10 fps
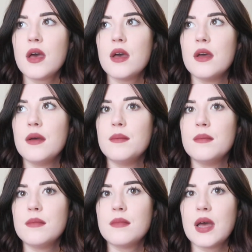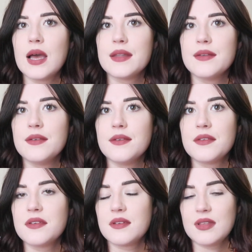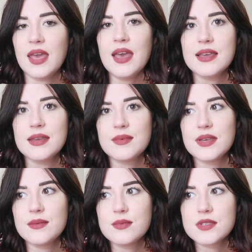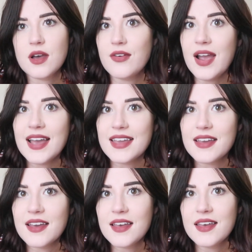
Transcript: Um, and yeah, he, he was all right.